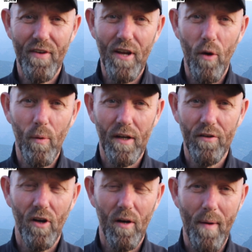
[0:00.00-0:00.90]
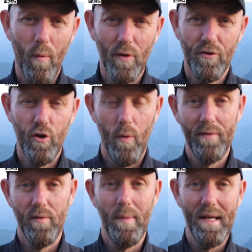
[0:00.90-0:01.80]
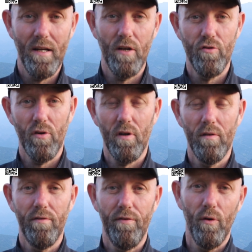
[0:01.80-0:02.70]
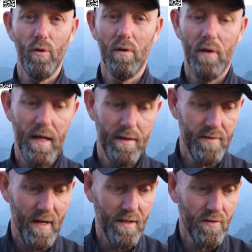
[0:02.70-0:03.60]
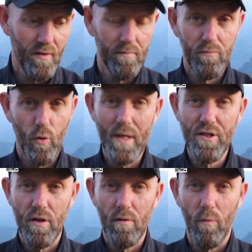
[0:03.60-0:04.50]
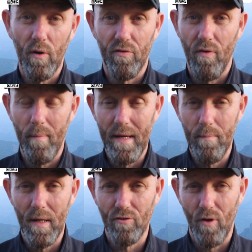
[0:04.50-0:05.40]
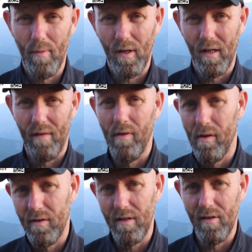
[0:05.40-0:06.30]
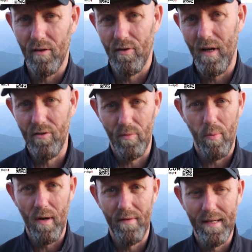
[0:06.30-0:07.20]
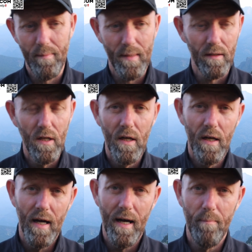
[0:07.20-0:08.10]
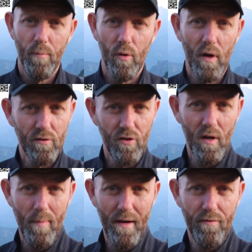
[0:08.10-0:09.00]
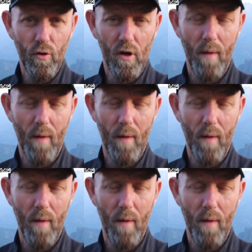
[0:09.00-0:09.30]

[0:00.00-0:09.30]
video, we're going to talk about what to do after being a drunken fool. Today's question was from email, so I'm not going to give you the details of that. It's a private email, but I'll talk about a few